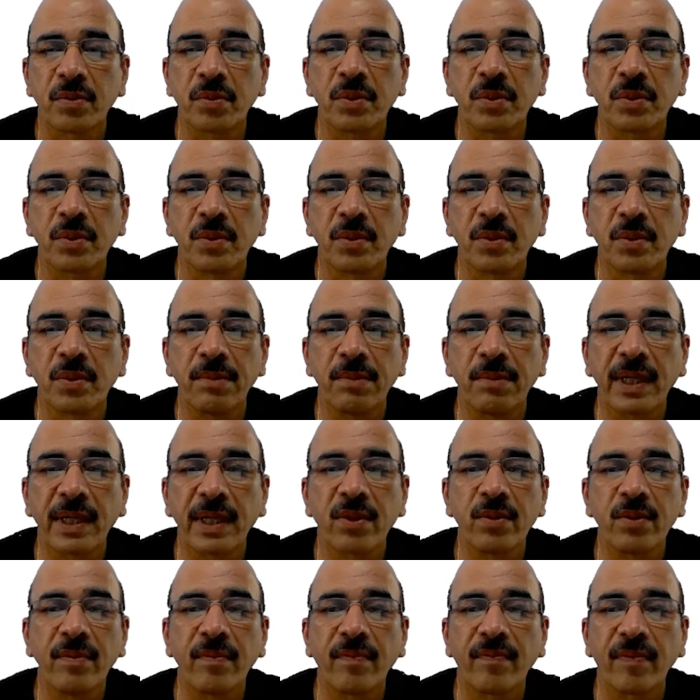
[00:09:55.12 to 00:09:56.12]

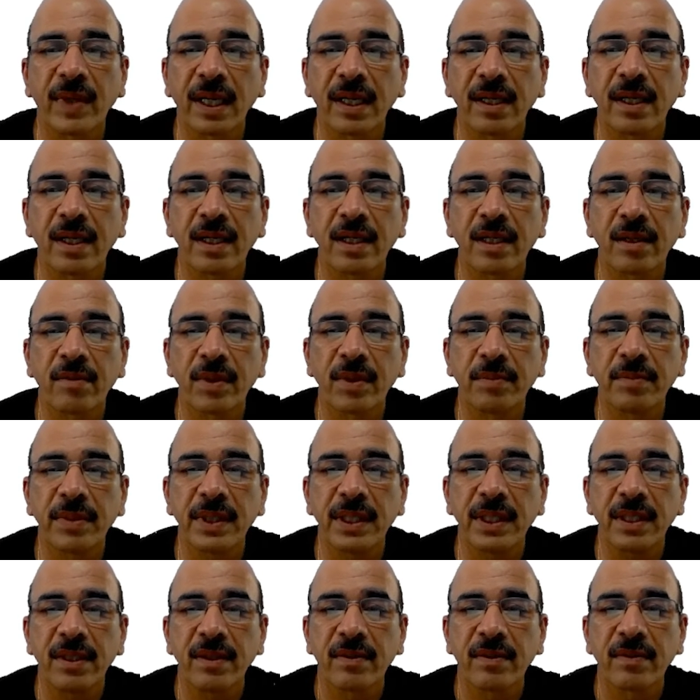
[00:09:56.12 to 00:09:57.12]
3/2, and here it will
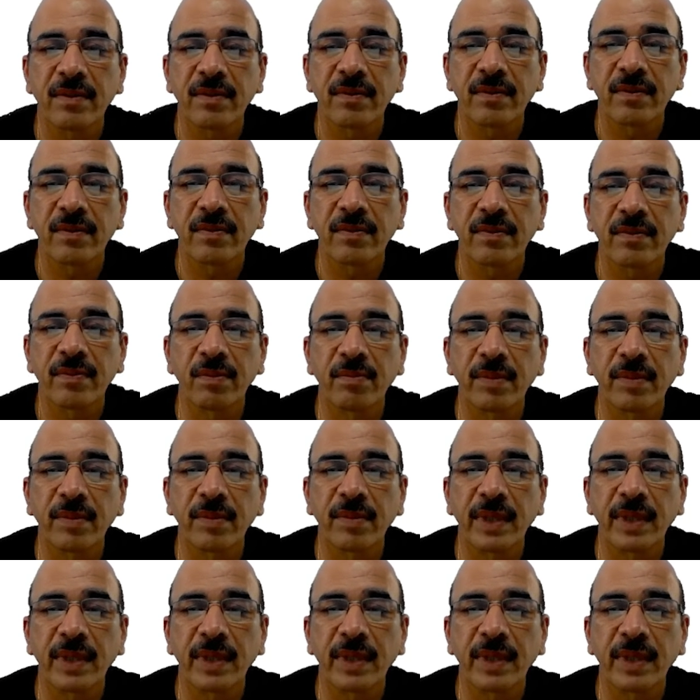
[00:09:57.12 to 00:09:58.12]
be
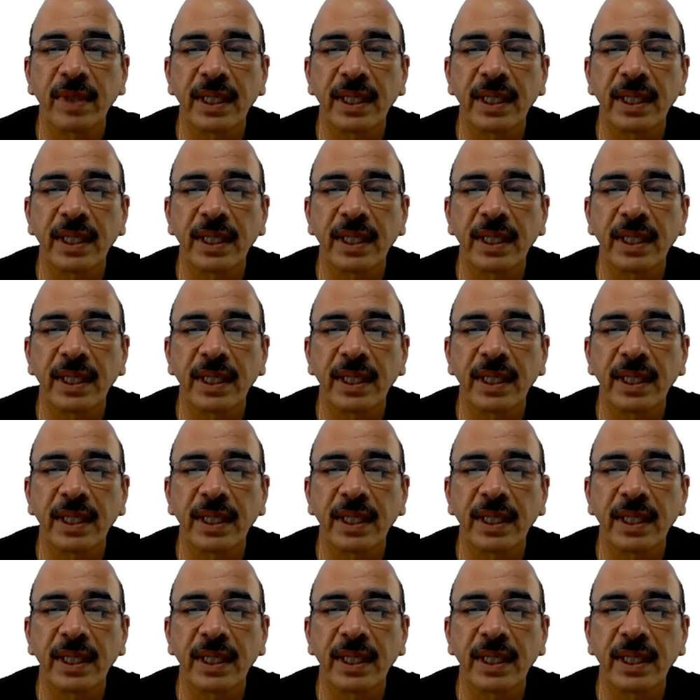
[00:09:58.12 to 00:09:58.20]
4/2.